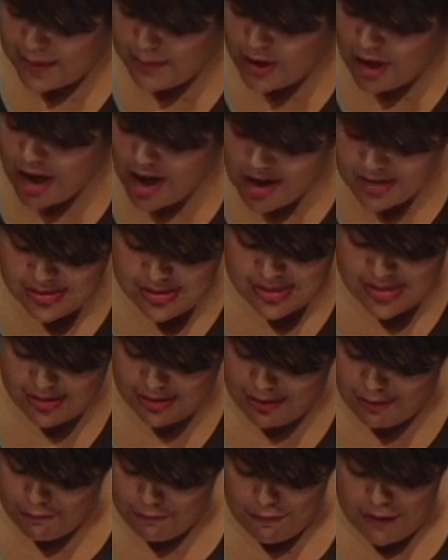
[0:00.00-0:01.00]
I'm
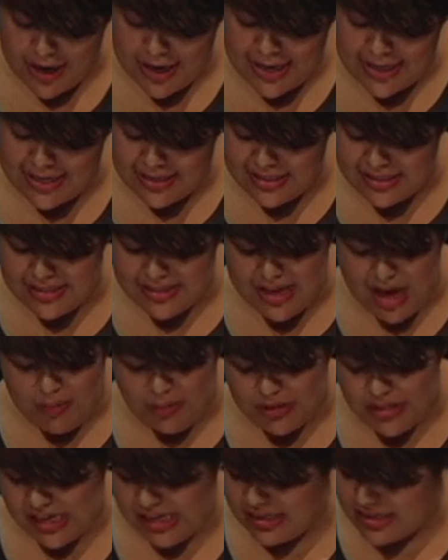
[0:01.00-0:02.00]
constantly afraid and
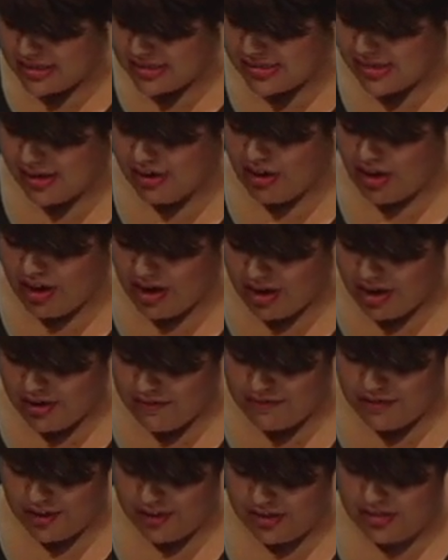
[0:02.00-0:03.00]
simultaneously in awe
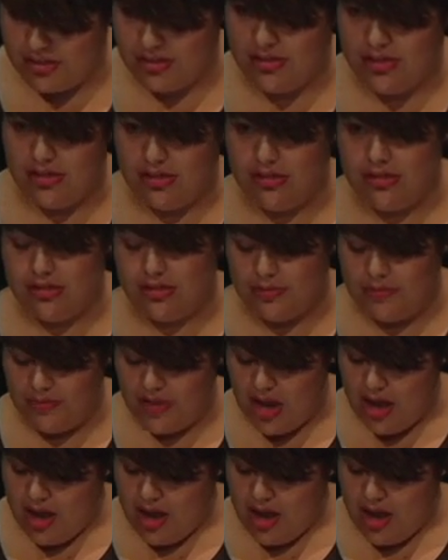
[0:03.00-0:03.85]
of their existence.